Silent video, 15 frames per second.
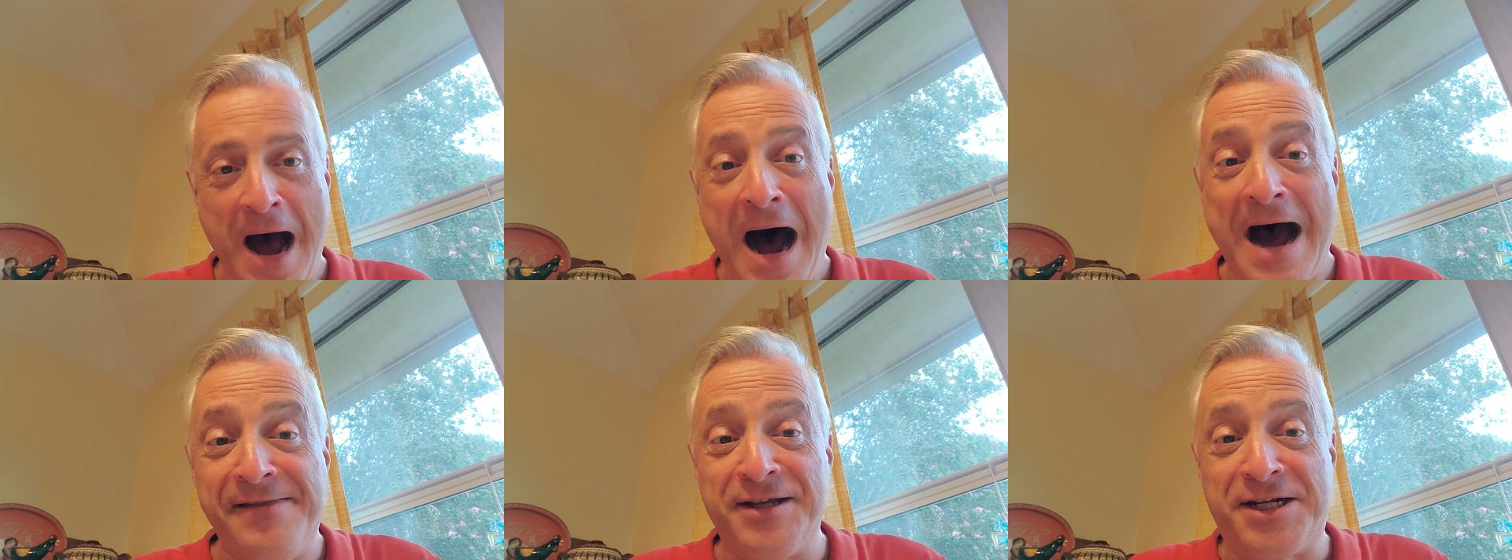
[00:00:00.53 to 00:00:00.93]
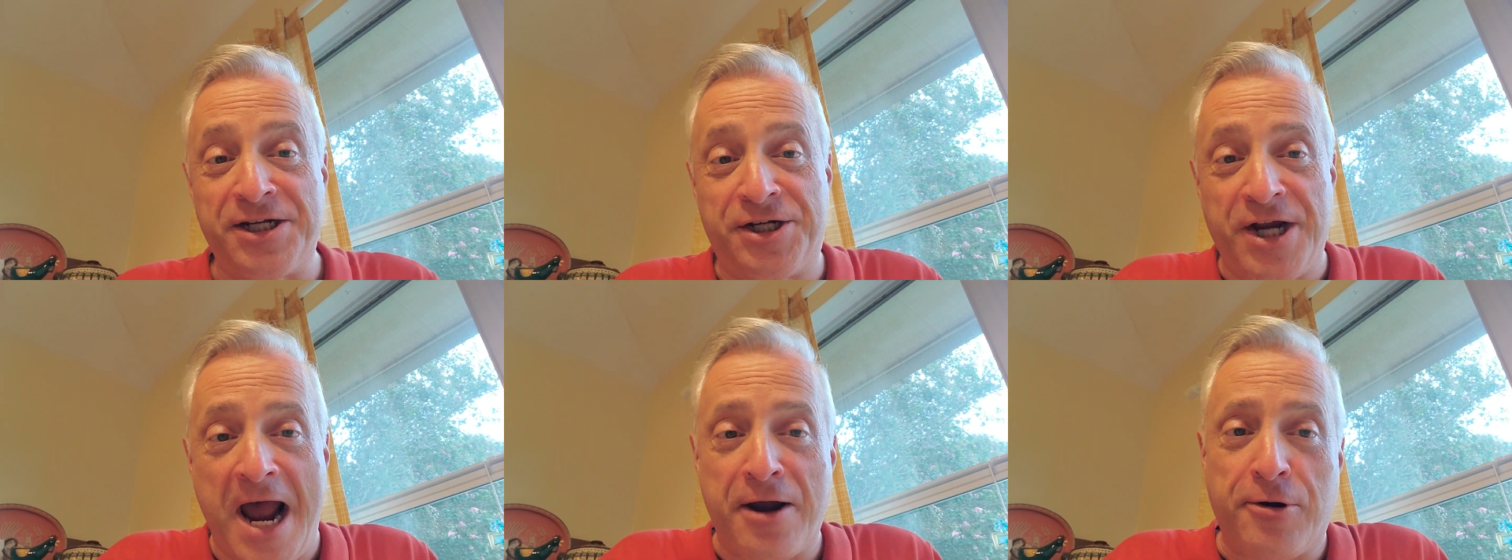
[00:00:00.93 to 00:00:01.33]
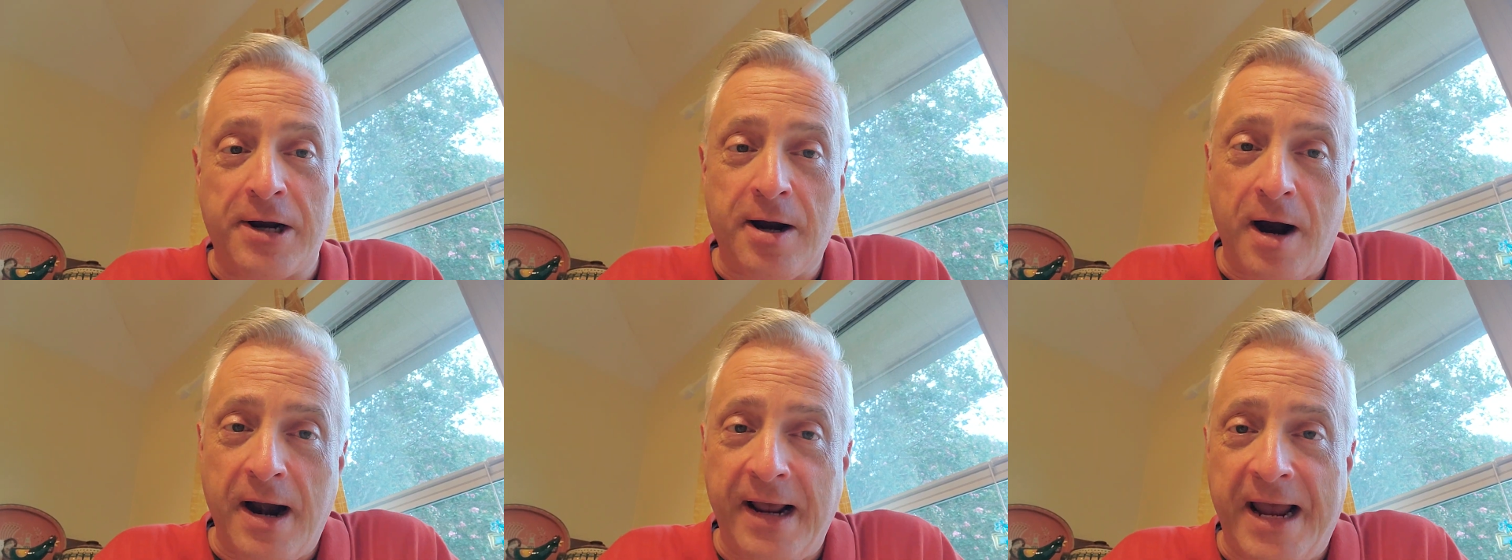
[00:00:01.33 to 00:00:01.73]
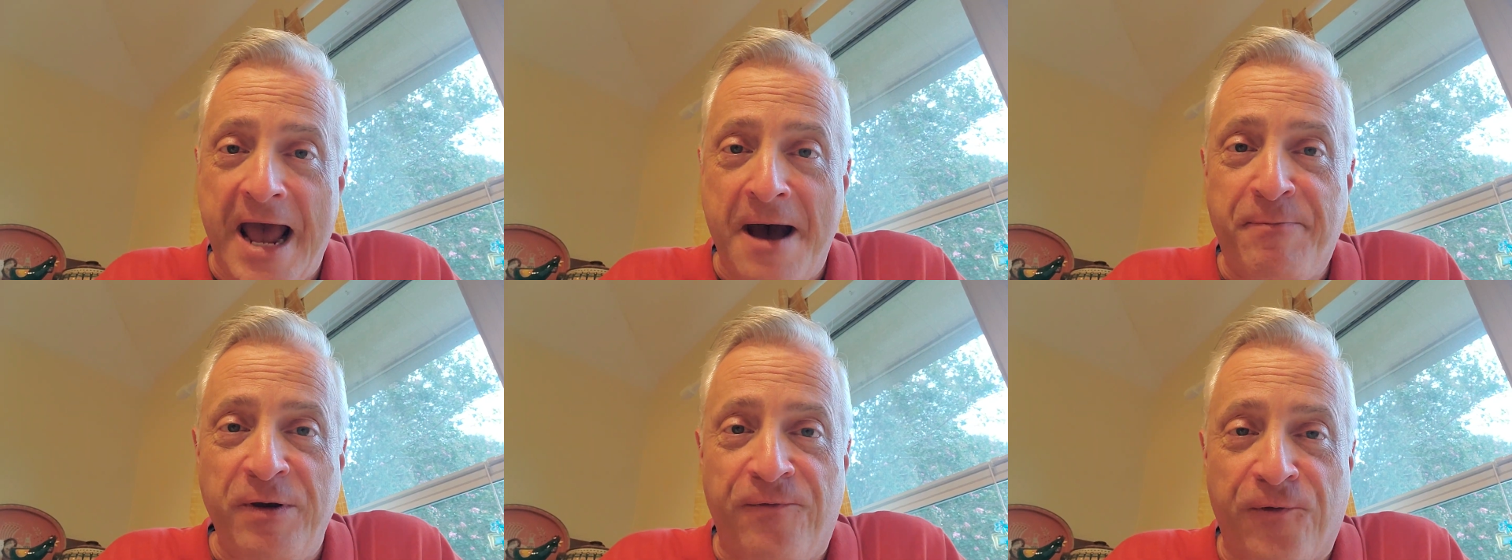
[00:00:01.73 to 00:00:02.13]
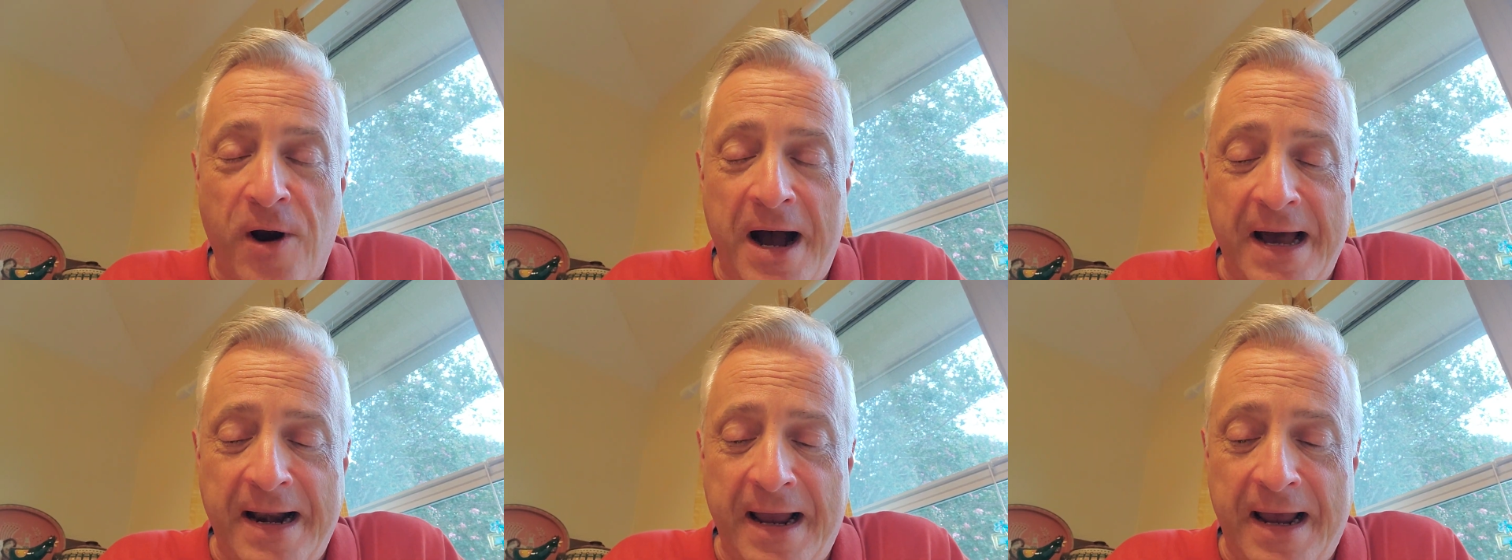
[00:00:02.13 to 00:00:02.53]
Hi, this is Jack Riccardi. Happy
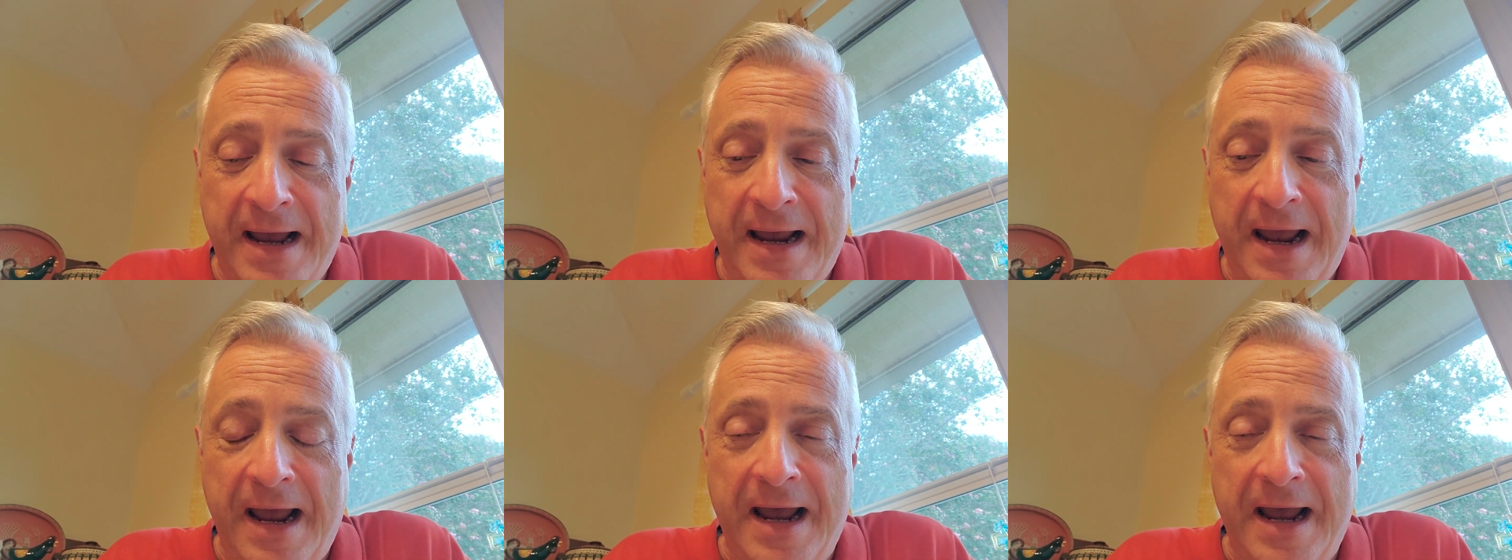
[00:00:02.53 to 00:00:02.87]
Friday.